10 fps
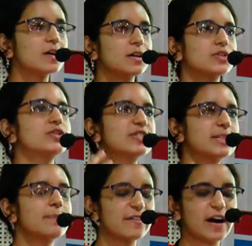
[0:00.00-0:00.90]
To
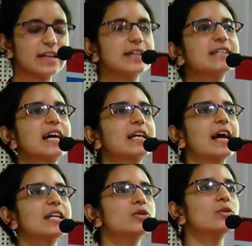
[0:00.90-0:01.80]
simplify things, I'd like
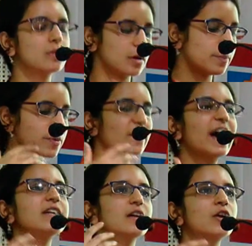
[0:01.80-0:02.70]
to provide
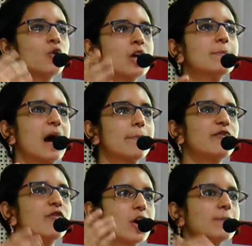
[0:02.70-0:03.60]
a roadmap for
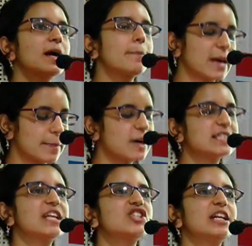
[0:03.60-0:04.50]
what my paper
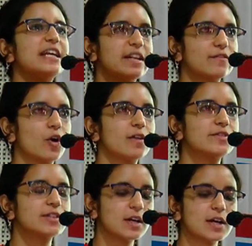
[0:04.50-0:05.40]
essentially involves.
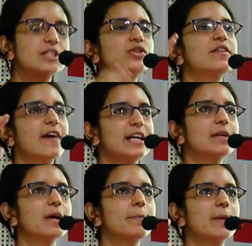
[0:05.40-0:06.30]
So dividing my
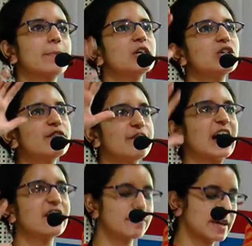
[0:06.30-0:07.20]
paper into 5
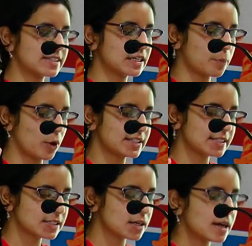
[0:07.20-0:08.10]
basic points,
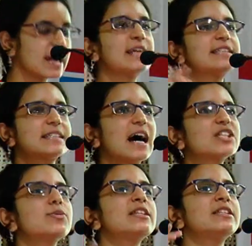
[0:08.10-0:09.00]
it starts with
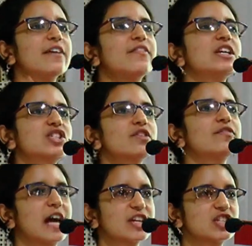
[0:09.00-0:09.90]
the definition of
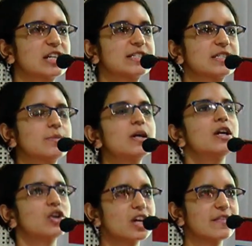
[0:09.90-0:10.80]
nationalism,
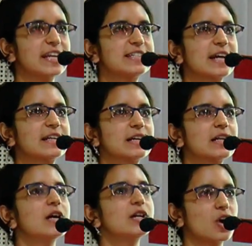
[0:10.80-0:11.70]
not very technical,
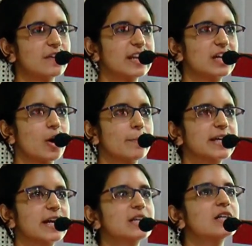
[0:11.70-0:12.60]
not very
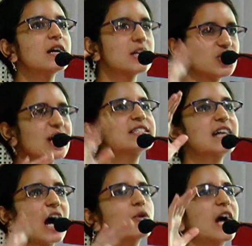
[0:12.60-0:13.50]
complicated, just how
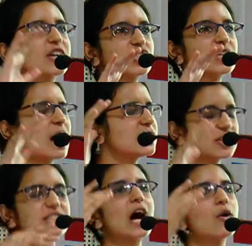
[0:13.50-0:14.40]

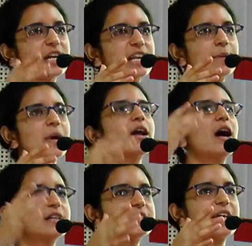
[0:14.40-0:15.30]
a layman
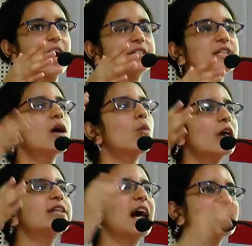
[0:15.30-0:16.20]
understands what
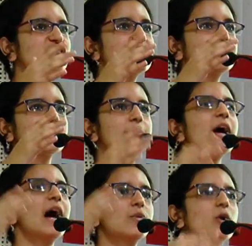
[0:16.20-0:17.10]
nationalism and
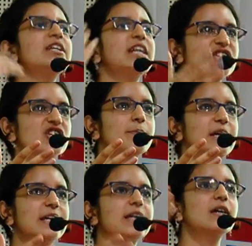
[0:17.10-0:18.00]
what nation
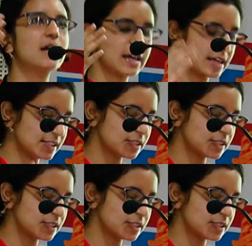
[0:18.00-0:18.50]
building is.